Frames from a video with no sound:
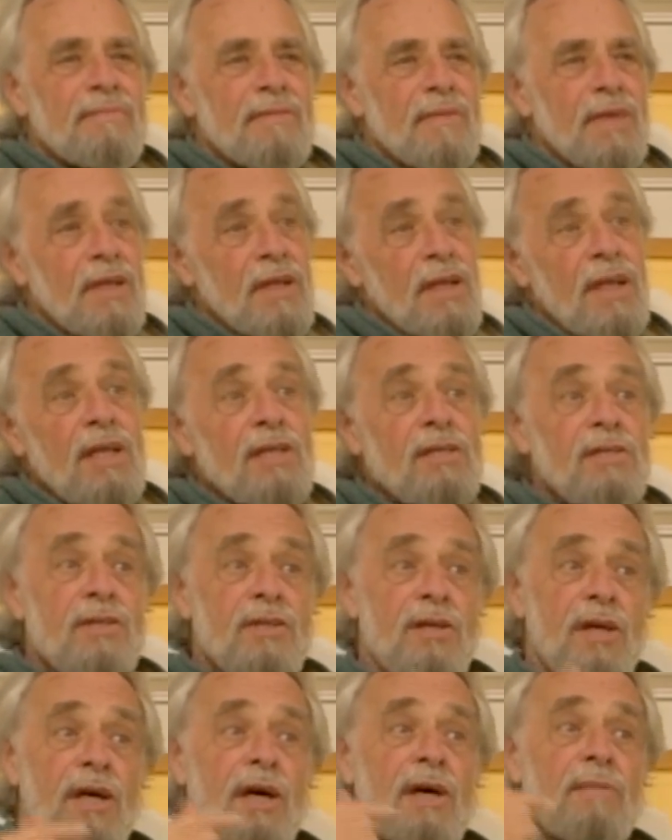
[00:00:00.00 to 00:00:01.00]
It needs
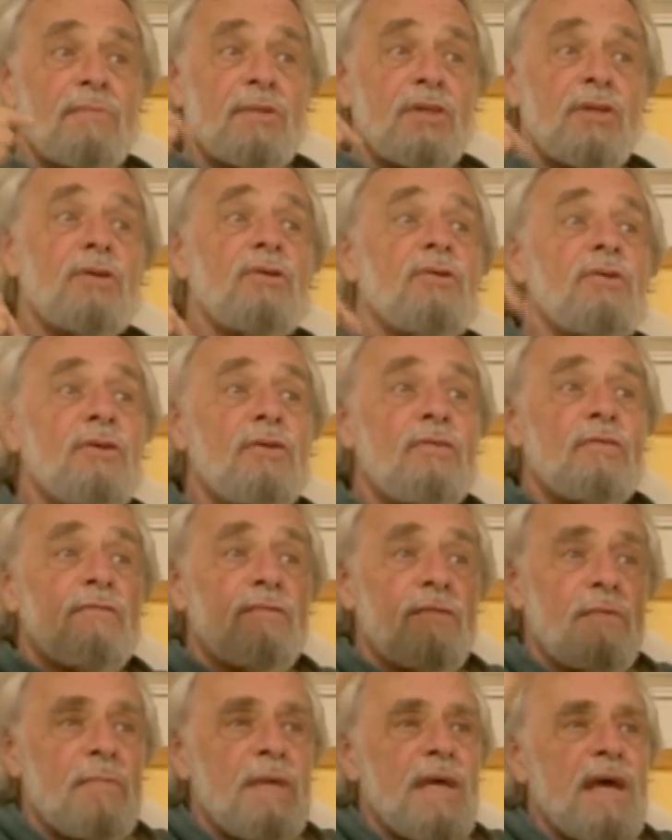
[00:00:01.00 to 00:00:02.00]
to come to you
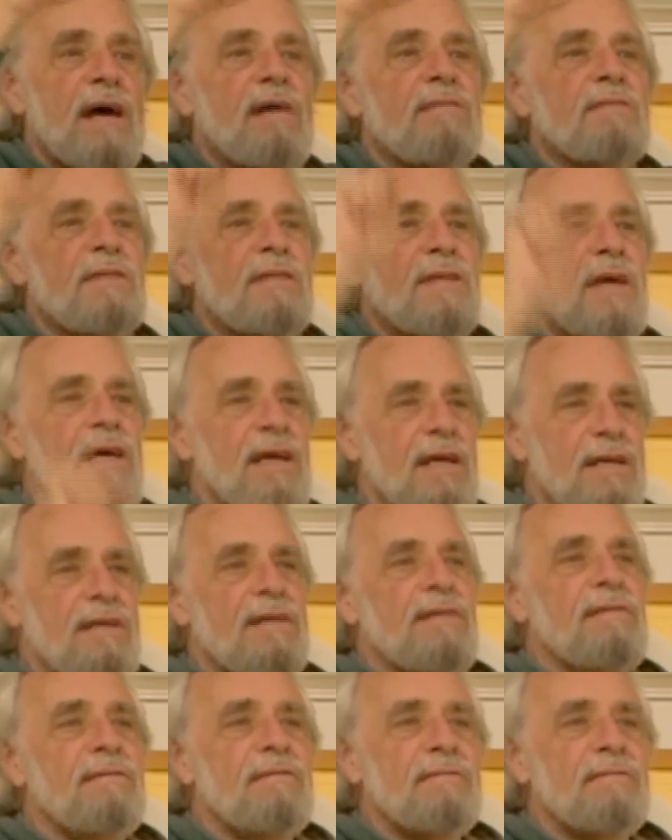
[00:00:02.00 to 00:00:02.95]
from the outside.